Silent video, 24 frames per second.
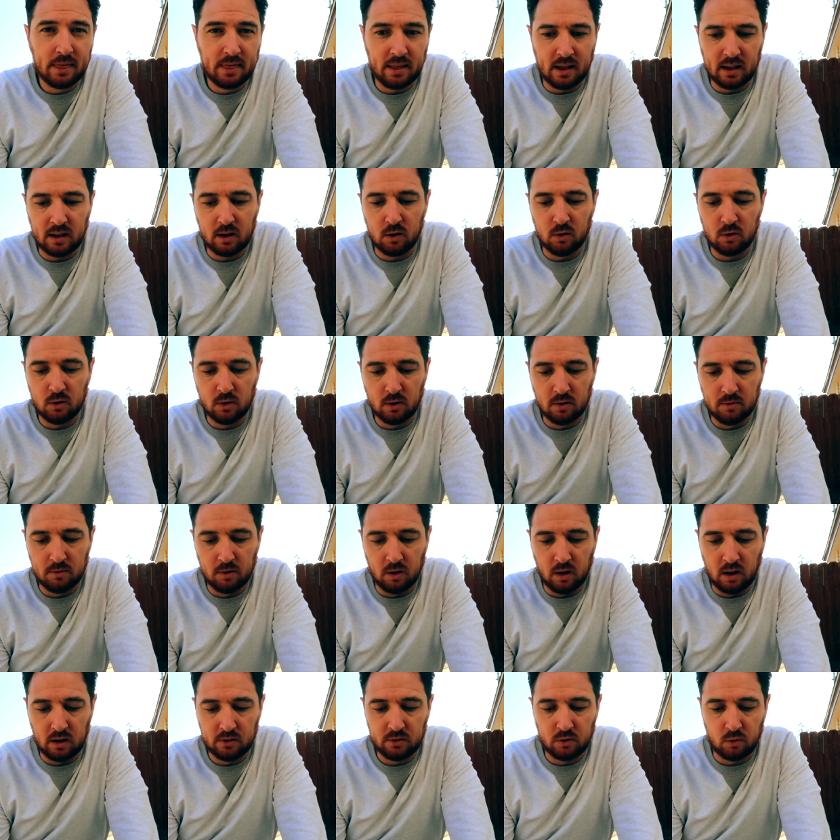Thank you to the
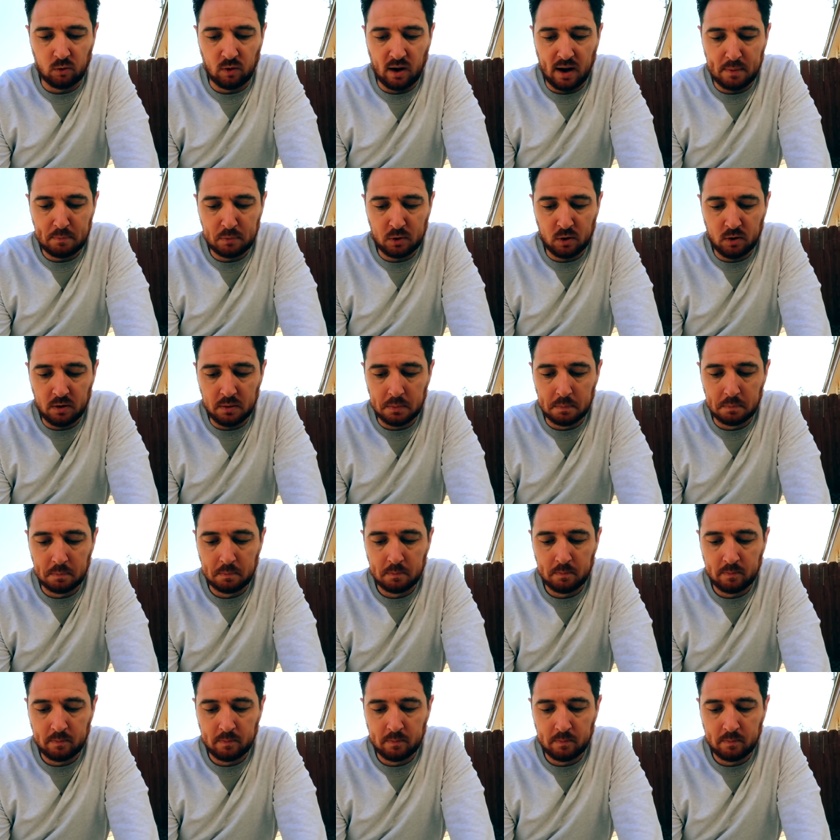Velociraptor.